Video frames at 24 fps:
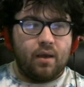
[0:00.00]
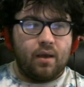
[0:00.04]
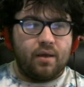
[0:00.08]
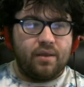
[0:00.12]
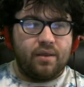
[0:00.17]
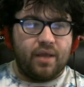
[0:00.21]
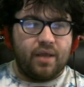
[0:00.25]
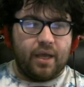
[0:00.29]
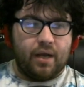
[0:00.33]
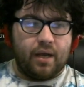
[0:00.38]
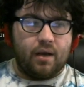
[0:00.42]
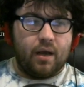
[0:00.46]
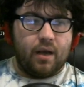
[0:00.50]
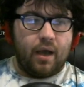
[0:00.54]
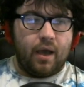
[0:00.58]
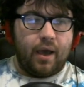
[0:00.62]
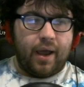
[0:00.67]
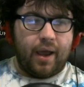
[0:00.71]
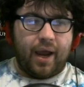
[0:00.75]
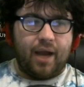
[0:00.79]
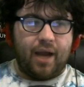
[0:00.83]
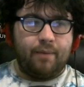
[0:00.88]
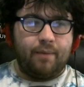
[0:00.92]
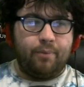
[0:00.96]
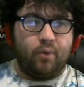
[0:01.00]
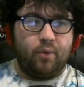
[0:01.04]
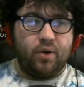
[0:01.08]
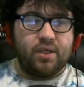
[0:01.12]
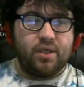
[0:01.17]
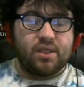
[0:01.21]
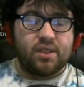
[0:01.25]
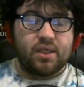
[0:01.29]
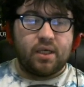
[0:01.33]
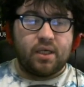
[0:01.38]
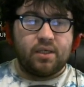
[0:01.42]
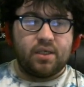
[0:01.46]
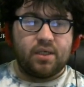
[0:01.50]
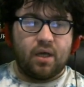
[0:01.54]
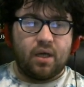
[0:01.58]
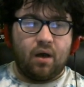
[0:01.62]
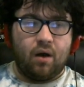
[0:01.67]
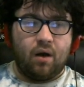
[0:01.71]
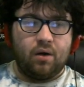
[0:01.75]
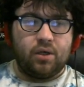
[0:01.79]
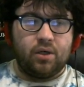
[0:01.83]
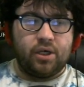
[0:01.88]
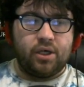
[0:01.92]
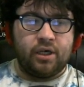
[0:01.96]
Then 8 points into
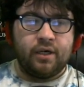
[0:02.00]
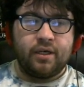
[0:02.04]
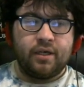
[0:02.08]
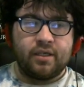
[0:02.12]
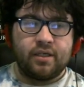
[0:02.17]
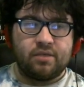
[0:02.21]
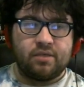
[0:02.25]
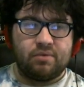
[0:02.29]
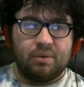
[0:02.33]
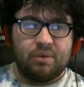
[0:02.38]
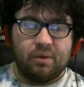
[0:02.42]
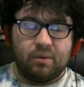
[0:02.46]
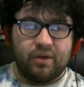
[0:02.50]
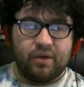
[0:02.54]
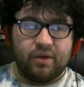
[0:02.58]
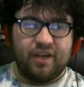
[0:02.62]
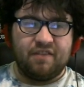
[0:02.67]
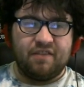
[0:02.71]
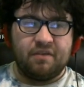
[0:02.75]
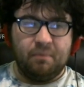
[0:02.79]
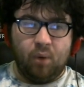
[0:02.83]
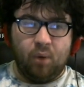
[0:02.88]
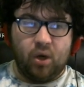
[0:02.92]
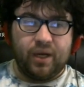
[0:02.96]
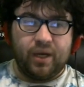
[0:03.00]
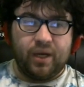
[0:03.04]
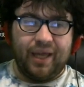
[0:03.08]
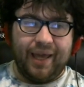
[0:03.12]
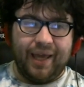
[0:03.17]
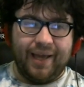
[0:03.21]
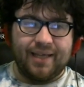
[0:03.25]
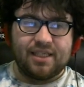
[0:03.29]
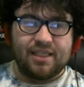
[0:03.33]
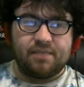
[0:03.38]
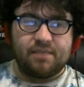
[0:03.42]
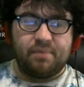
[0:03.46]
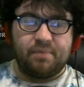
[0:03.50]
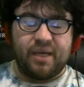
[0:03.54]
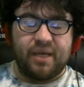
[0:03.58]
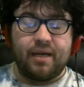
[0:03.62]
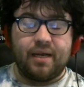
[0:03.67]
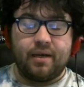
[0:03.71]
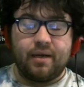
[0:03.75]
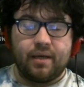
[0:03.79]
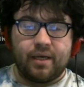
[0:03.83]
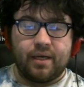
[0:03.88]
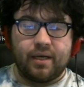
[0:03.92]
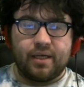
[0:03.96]
hunger, because we want even more cast speed,
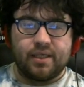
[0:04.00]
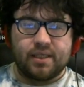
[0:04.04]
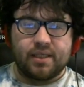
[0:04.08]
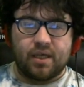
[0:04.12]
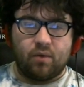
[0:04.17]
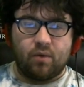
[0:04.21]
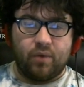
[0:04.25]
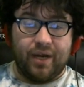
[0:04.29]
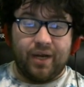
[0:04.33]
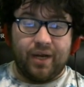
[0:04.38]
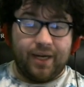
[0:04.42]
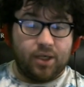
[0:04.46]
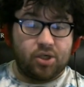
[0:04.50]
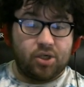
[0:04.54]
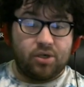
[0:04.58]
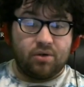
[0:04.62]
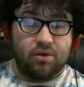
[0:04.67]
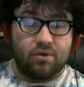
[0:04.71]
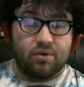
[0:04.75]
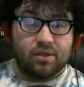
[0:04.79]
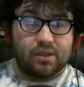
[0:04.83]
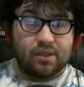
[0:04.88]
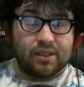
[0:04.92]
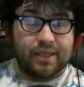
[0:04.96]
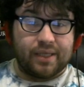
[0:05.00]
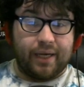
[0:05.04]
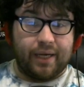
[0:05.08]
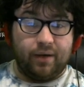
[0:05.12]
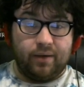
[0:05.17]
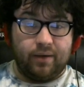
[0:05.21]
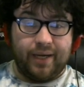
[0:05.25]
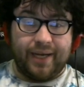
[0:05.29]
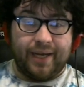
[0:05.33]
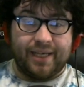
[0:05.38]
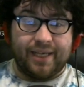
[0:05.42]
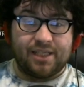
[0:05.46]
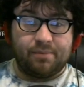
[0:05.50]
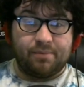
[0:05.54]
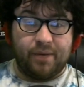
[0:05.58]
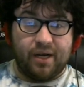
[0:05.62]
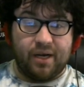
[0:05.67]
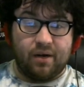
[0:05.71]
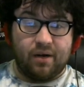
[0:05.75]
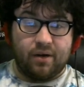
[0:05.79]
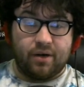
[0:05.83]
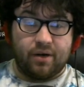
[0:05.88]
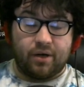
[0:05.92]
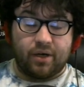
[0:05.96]
because we actually don't scale cast speed
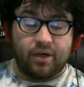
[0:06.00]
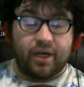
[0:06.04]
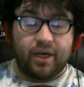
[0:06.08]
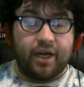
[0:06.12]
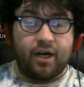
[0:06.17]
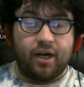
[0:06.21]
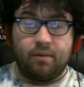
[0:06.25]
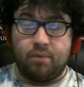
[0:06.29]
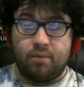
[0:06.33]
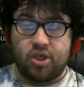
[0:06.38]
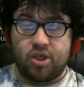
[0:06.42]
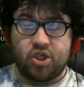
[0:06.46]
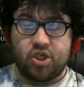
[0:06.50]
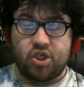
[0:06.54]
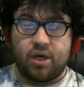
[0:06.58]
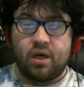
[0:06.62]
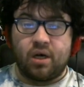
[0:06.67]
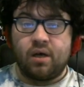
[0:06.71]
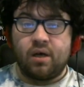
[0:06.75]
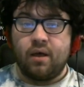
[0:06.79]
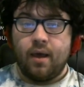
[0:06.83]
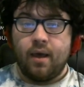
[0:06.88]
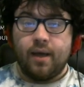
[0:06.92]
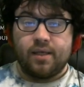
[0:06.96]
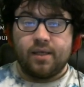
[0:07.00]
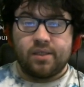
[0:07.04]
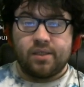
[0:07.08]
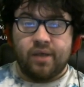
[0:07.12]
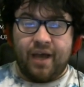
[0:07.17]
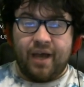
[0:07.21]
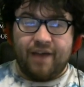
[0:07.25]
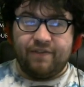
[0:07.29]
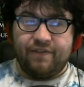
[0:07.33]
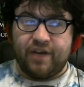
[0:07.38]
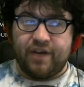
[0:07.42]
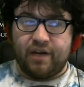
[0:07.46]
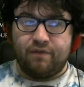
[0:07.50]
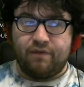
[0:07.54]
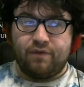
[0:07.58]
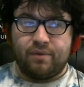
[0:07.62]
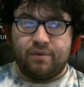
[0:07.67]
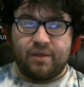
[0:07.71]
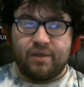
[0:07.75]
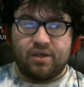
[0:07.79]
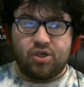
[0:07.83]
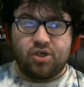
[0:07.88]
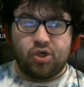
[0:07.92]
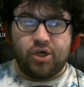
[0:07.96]
on our gear much at all. So having it from
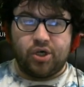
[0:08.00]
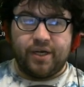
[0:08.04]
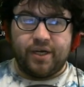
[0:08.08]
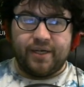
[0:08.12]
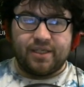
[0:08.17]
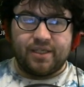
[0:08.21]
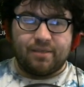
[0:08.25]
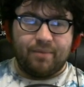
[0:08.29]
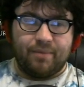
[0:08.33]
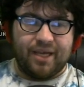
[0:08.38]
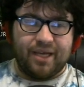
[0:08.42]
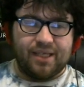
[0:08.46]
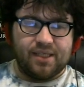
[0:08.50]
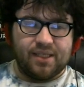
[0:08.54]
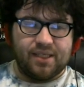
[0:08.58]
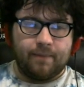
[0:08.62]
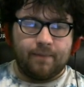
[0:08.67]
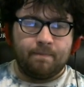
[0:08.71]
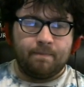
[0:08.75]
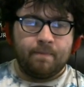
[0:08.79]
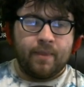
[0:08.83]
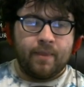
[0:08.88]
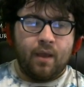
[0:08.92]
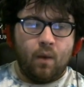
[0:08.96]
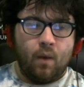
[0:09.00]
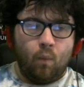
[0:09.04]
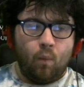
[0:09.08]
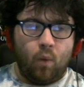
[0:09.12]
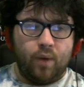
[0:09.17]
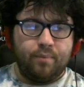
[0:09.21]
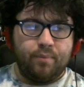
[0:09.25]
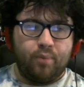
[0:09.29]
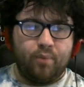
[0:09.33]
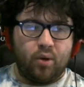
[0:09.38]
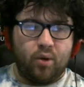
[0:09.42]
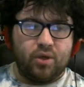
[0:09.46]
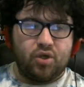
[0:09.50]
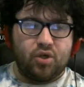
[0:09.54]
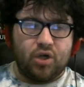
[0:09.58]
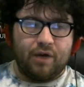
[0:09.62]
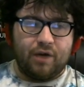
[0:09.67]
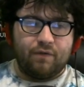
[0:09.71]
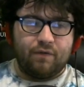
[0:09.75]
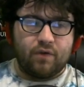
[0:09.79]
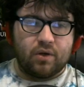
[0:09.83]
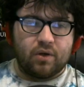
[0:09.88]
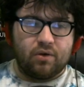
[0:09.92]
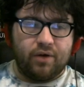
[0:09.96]
the tree is amazing. 1 point
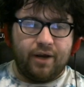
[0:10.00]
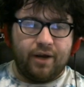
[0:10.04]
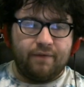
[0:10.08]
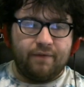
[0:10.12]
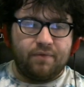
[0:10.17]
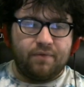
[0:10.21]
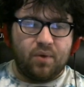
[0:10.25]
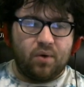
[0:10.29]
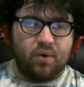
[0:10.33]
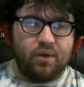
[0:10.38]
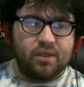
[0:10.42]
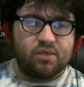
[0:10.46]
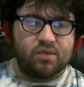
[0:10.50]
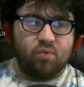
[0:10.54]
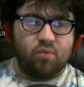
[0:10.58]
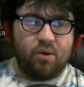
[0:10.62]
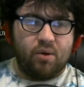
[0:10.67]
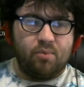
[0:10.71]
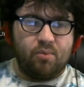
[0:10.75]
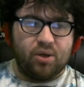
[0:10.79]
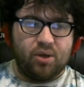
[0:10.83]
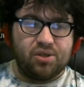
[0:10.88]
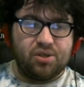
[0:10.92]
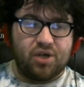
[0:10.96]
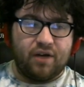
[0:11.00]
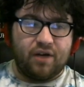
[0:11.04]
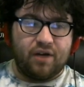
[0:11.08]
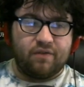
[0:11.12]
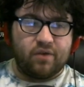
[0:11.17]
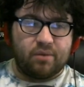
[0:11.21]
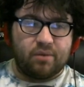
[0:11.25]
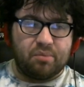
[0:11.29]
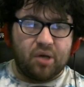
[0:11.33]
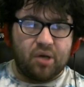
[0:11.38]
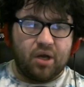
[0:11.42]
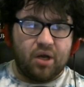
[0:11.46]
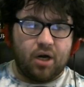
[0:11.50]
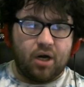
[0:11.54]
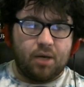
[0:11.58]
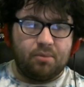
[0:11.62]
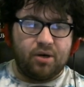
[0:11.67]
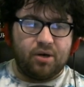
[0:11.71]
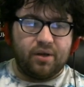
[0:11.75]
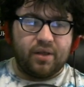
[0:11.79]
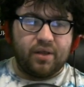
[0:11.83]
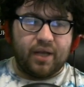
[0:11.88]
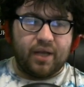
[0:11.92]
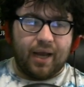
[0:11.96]
travel to Grave Thorns, 1 point travel to Blood
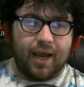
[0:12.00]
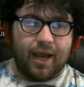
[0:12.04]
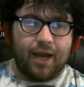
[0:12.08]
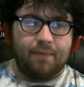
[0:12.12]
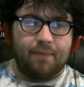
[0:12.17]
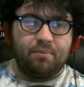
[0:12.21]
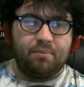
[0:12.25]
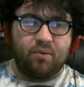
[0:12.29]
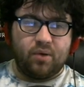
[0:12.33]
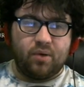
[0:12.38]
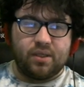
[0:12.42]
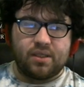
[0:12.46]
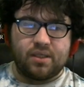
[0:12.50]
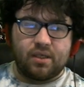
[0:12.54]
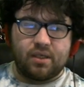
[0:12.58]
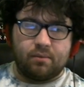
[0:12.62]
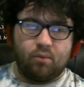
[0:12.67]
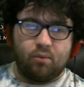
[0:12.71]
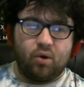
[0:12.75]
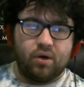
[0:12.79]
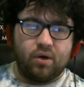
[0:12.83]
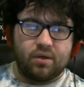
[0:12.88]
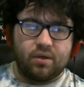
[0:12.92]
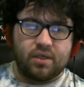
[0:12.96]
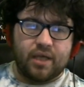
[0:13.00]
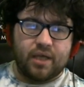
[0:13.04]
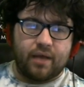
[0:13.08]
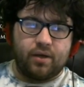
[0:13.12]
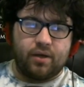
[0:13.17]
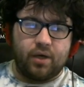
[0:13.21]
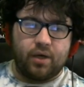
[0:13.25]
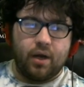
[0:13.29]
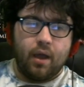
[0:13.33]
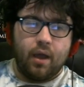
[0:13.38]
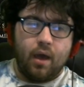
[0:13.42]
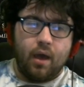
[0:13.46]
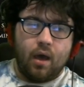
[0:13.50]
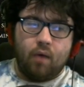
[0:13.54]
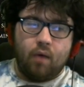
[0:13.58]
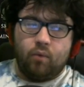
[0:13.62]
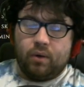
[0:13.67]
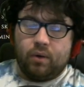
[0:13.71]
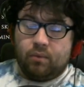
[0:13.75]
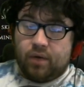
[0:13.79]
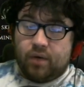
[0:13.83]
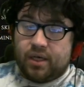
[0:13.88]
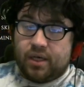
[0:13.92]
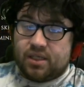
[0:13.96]
Armor, then 8 points in the Mortal Tether. We
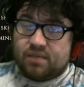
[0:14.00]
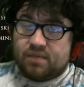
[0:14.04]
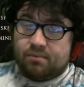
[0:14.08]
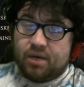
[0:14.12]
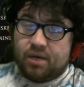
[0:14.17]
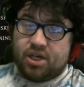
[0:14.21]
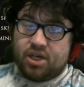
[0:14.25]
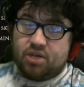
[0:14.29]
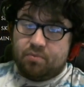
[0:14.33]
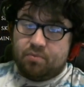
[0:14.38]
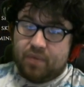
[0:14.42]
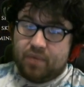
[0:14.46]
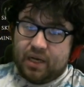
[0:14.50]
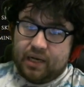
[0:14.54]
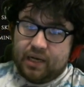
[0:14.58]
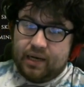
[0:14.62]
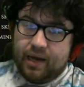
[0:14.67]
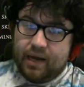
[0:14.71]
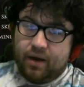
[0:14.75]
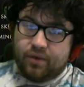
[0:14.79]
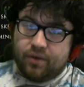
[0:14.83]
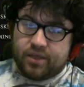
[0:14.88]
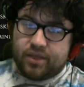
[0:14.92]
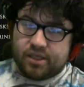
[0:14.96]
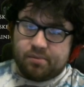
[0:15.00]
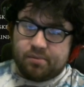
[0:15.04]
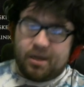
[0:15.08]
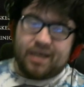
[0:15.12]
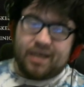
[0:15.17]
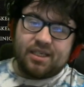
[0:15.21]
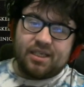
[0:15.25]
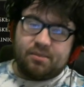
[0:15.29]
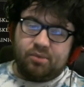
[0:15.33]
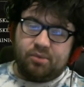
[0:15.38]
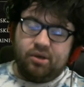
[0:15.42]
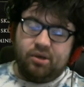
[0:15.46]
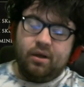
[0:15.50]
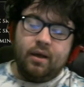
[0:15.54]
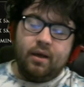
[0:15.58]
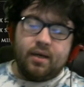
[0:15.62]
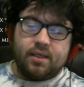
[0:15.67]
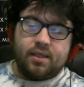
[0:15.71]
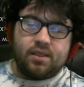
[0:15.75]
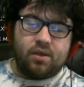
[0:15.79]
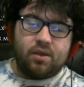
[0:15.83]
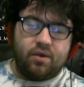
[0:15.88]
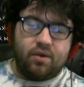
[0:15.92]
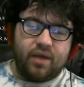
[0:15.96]
want as much minion health as possible
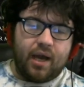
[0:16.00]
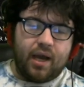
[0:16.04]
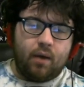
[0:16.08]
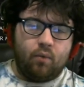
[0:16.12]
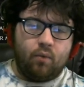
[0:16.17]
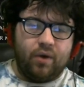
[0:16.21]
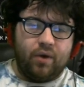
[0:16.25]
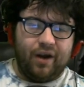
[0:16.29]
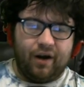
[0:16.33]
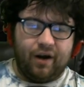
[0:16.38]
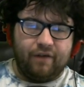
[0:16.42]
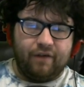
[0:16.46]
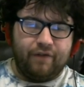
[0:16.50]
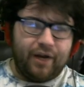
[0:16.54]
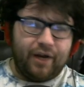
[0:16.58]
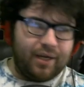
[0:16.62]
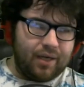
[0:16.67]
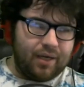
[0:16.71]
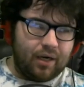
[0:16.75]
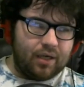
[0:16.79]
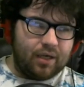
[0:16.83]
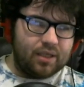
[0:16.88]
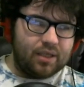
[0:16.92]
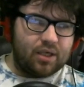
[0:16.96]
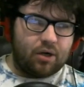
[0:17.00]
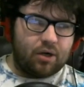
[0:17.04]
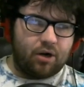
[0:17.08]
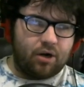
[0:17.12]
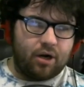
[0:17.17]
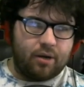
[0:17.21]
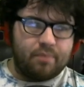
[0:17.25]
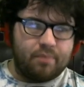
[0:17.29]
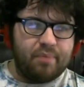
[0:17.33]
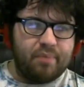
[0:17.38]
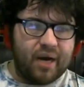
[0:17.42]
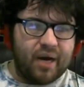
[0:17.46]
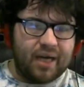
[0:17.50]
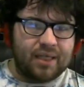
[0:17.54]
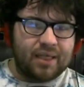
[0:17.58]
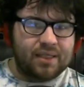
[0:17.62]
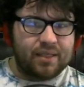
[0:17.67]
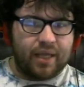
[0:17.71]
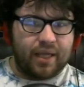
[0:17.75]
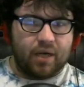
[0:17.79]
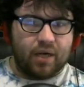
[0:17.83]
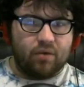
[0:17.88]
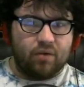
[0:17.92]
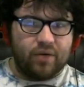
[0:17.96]
so that when our vanguards are on a boss,
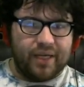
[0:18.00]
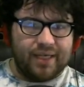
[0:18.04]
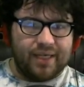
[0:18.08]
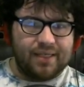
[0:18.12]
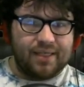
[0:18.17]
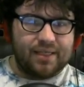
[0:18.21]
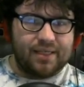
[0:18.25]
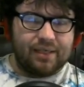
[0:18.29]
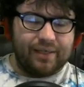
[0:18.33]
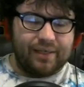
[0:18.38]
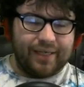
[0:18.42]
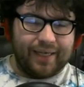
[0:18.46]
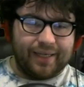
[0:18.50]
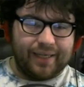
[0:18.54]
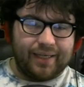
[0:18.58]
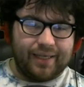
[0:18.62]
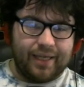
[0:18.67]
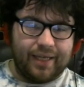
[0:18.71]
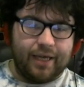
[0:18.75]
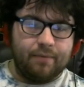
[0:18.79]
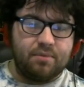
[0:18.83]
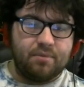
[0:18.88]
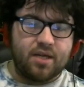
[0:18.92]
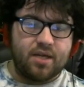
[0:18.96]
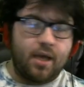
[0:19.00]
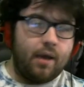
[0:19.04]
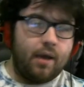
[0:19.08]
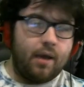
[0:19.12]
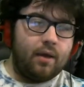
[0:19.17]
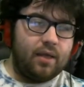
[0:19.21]
they don't instantly get gibbed.